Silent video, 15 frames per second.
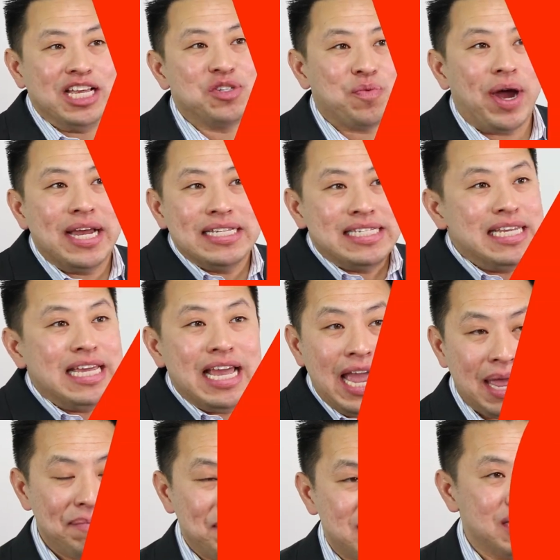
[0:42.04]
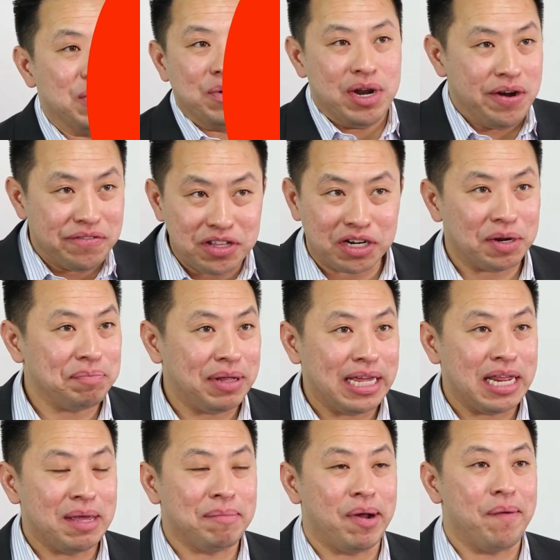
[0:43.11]
XYZ, ABC, whatever they're
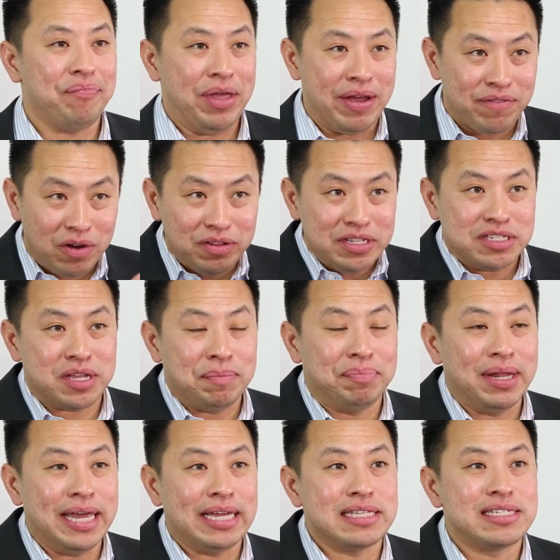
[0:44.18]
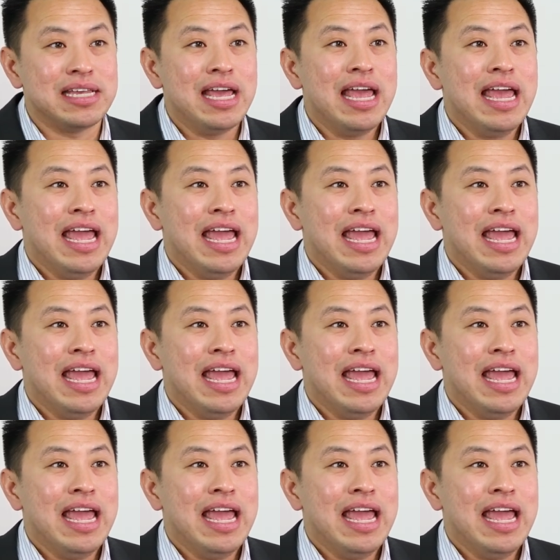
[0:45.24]
complaining about. They have all these complaints,